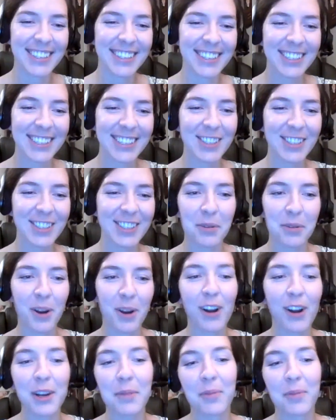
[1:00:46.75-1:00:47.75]
It's okay. We're
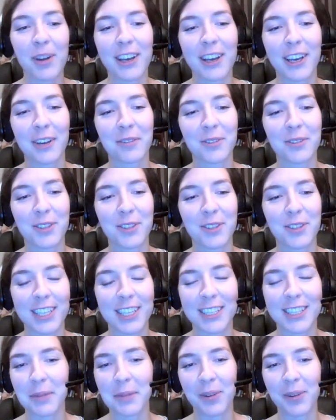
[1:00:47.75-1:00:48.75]
already breaking rules,
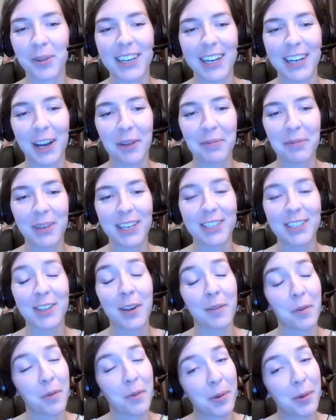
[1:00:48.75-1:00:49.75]
as he pointed out, because you
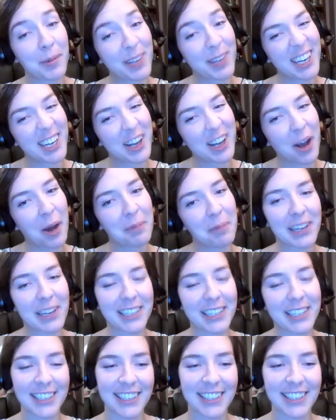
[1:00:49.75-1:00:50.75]
have a woman in a
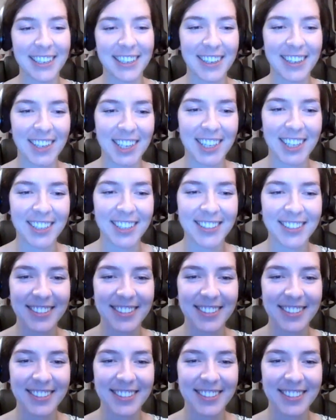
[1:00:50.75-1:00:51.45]
combat area.